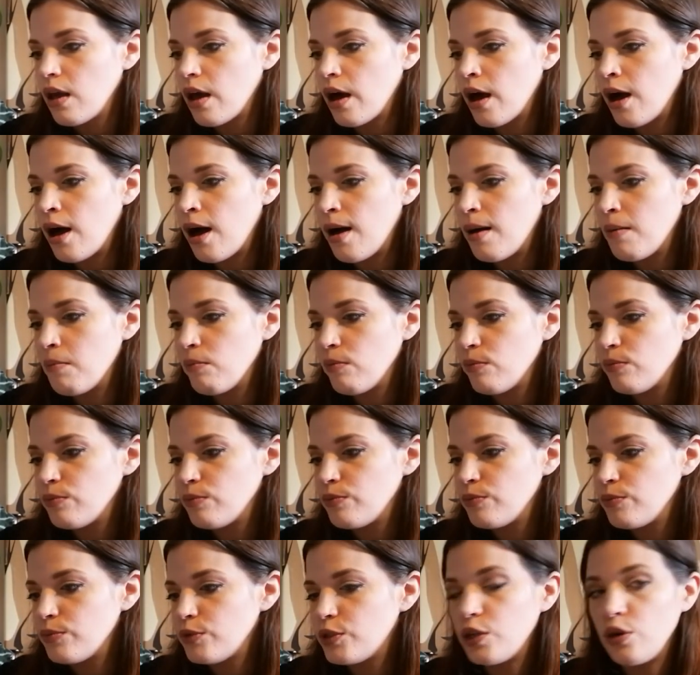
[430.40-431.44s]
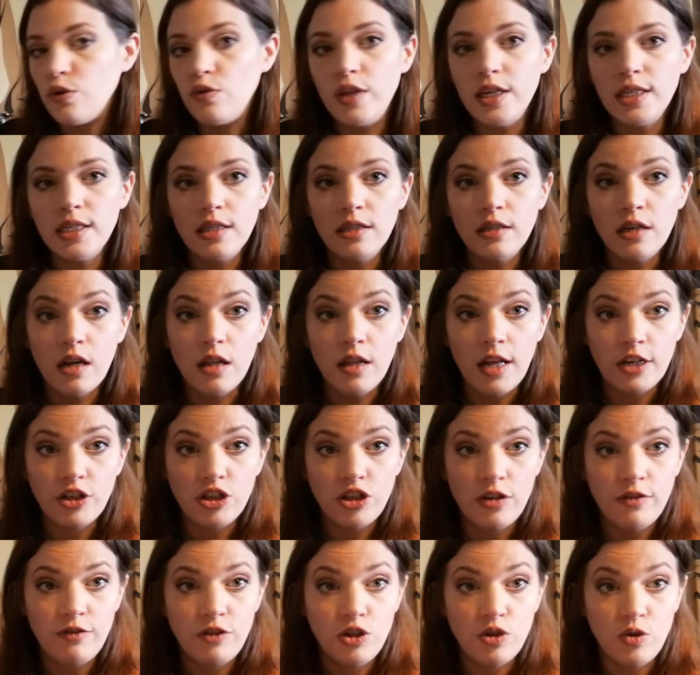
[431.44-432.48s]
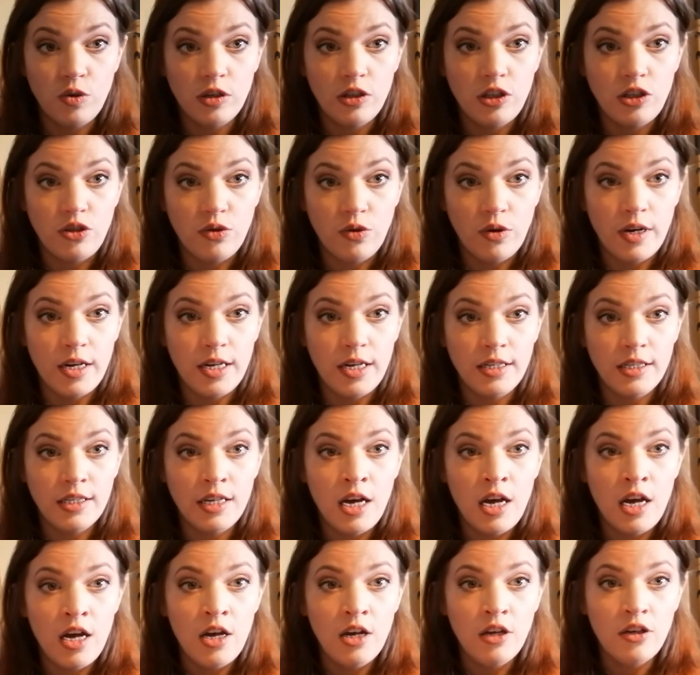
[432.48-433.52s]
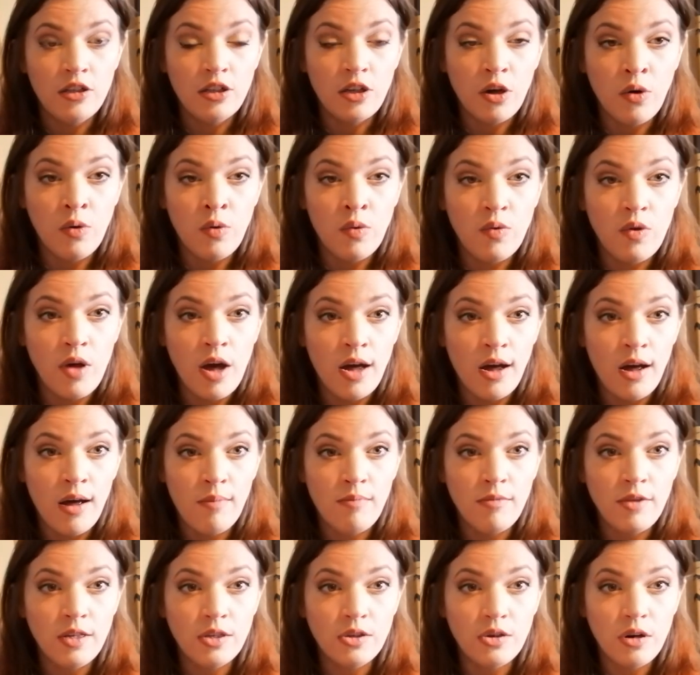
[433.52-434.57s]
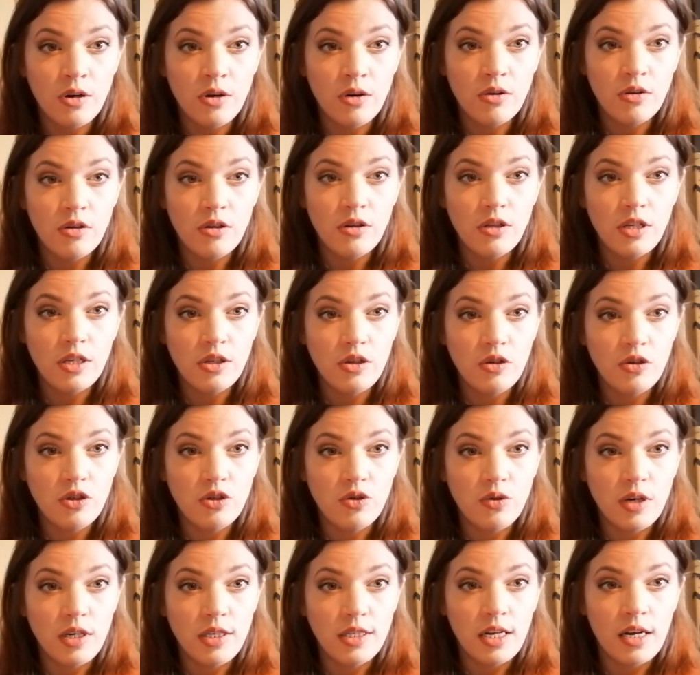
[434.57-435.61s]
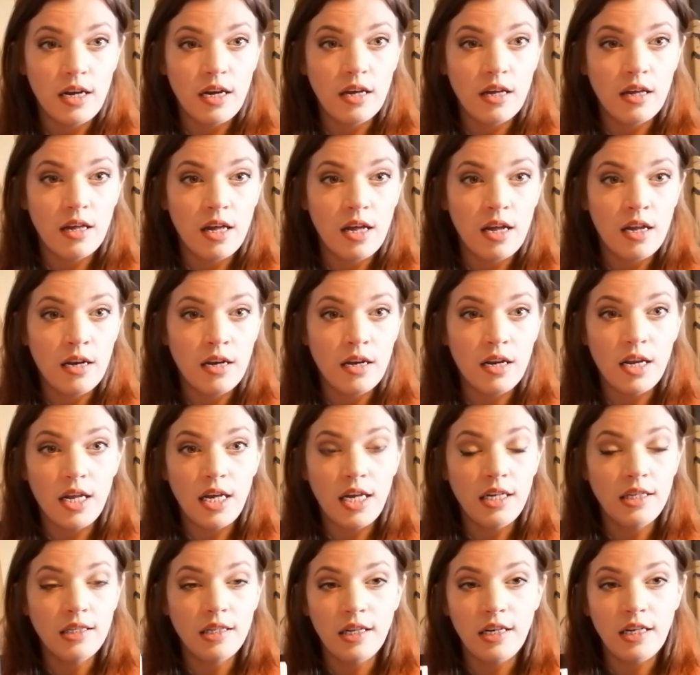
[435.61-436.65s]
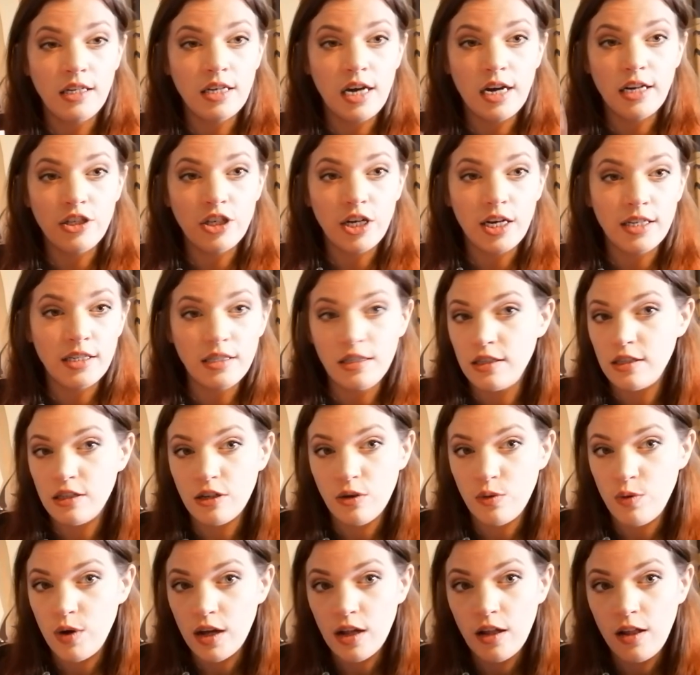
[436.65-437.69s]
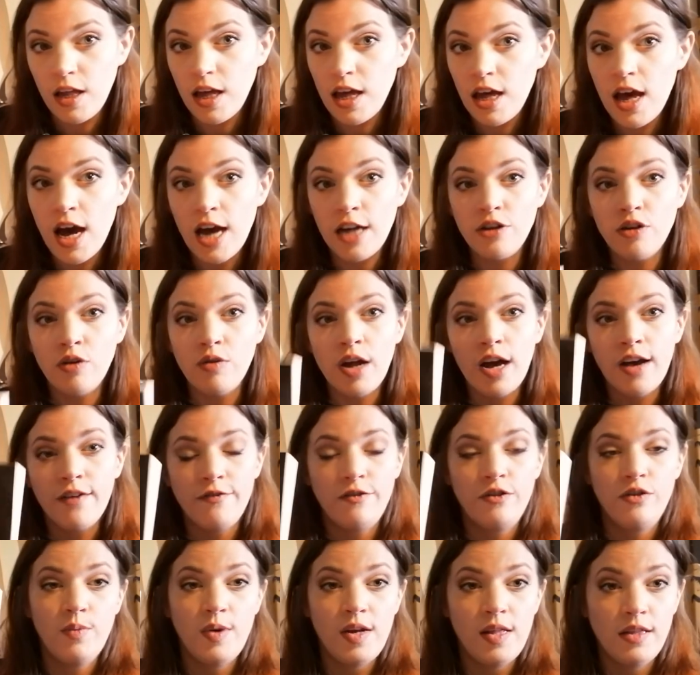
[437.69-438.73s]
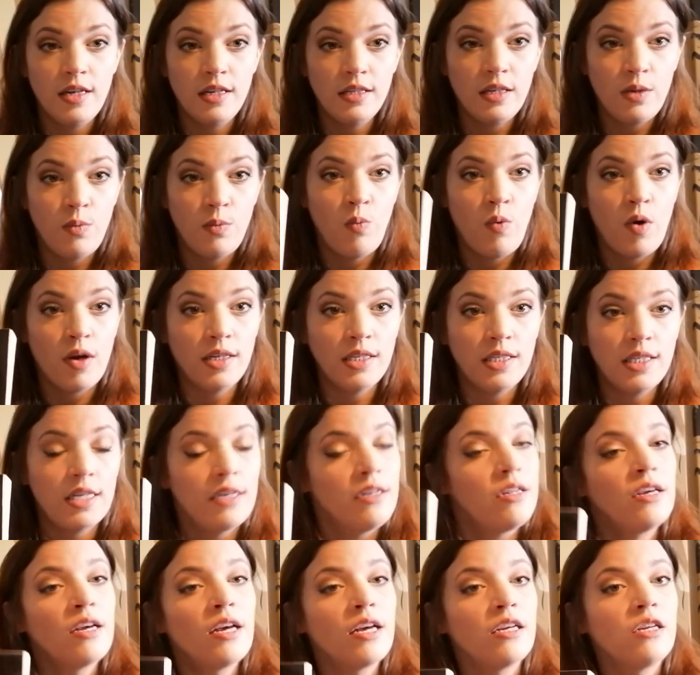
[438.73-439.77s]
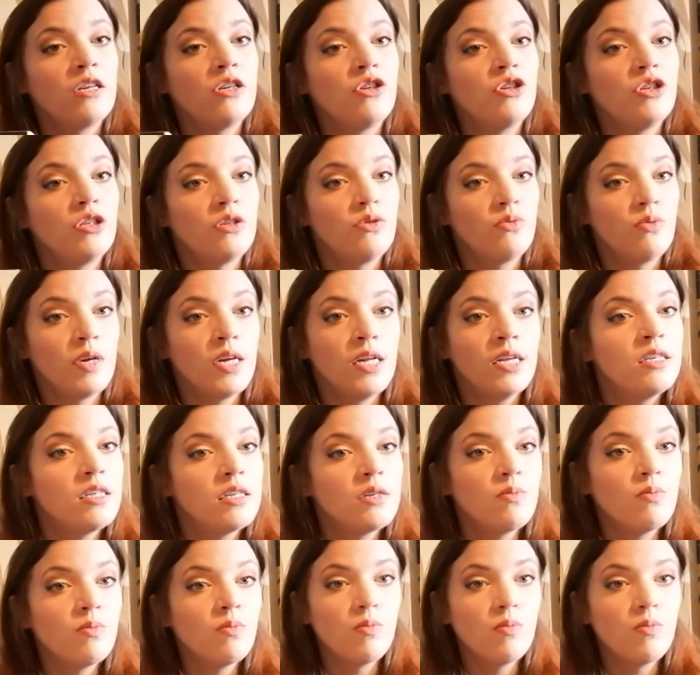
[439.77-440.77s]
Um, so this is a collection of short stories so um, these are these are stories that I can easily digest quickly. I don't have to read this in one sitting. I can just read